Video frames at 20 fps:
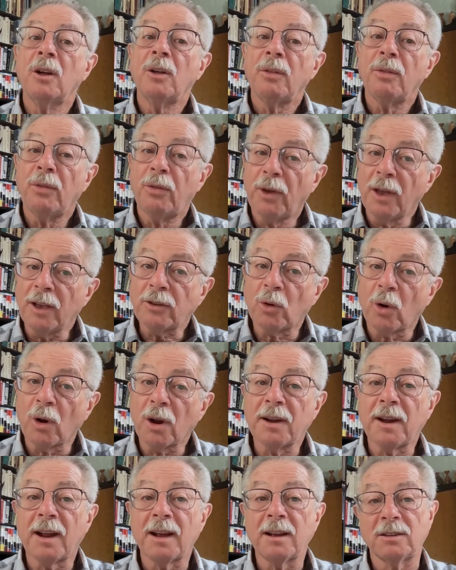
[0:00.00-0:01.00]
This
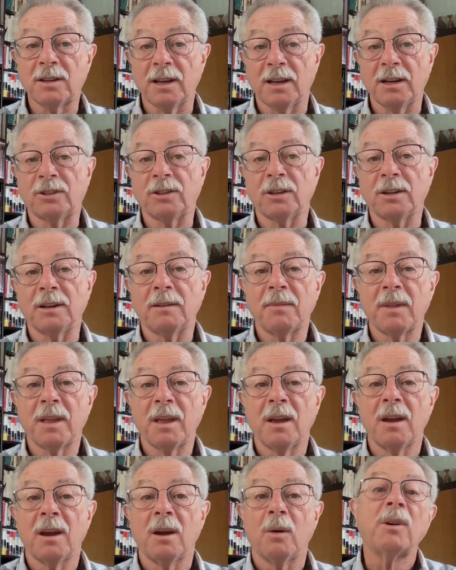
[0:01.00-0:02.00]
organization,
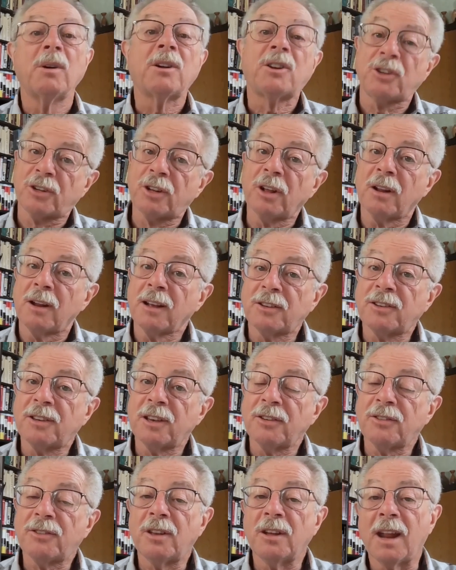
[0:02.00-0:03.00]
which still
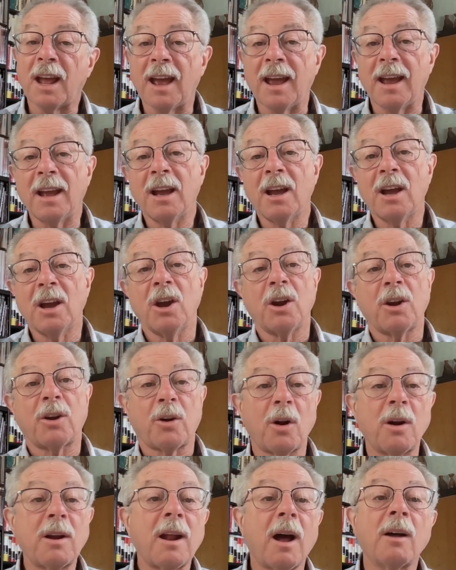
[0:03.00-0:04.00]
exists today,
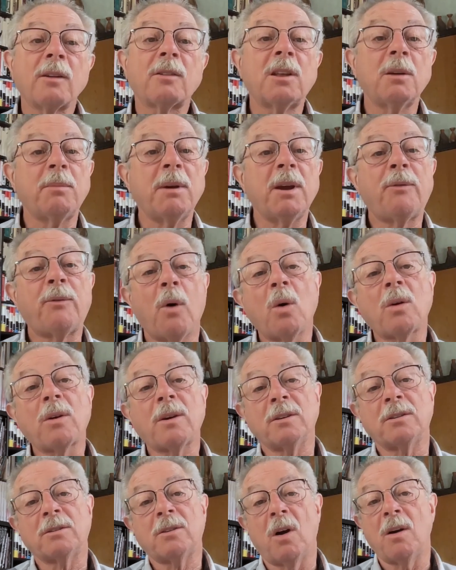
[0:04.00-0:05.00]
turned out to be
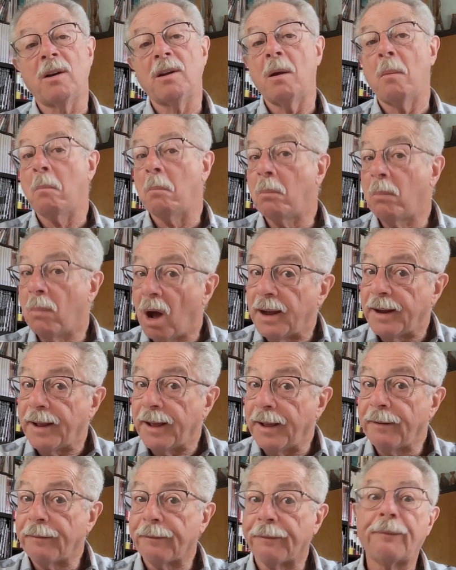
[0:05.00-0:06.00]
focused on
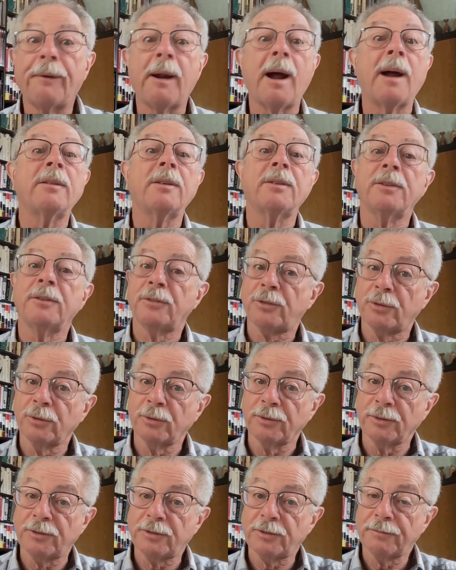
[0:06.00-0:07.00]
money rather than
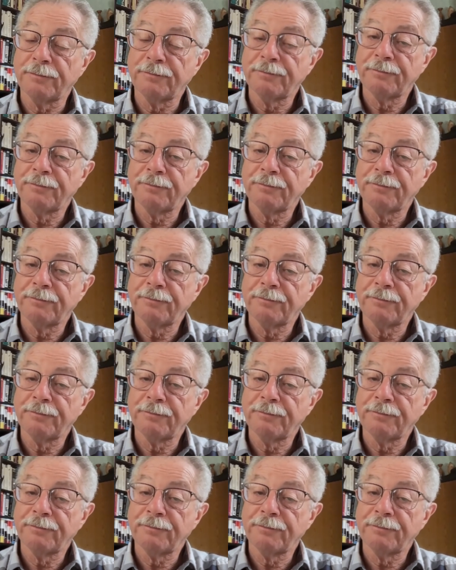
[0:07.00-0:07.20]
students.